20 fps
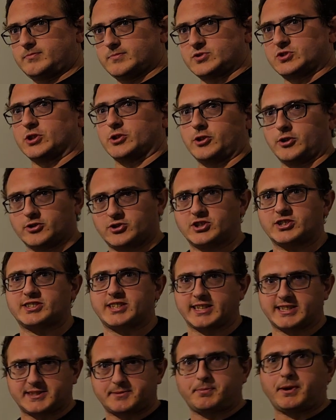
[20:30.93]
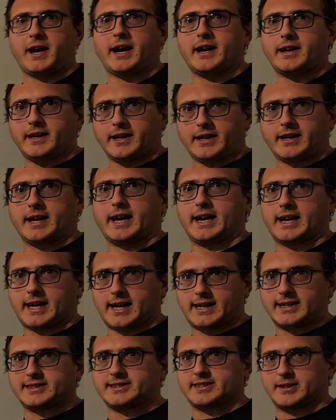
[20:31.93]
so you're just expanding that
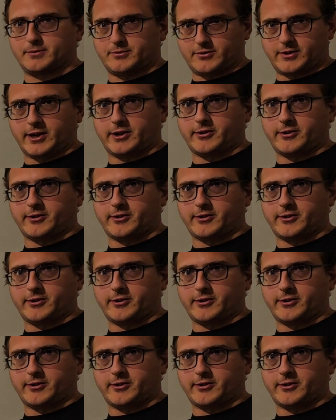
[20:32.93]
concept, right?